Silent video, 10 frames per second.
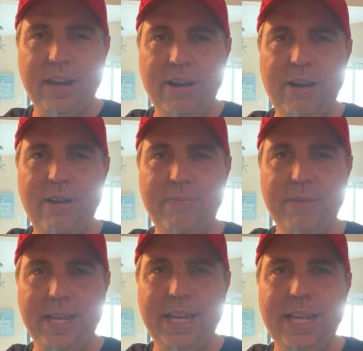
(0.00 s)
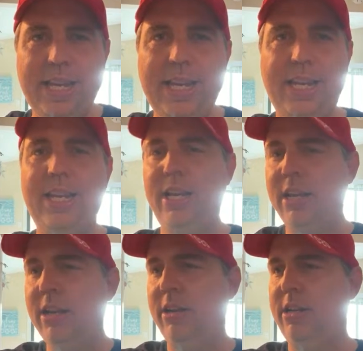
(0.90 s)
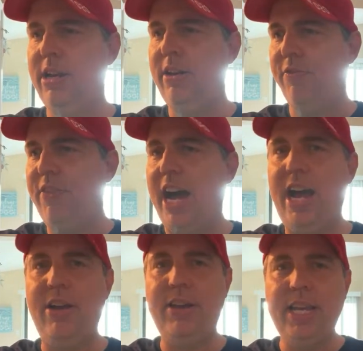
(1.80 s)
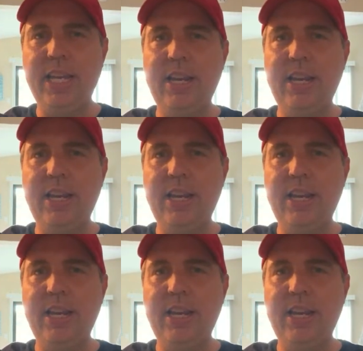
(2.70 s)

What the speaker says: on me, gonna fire it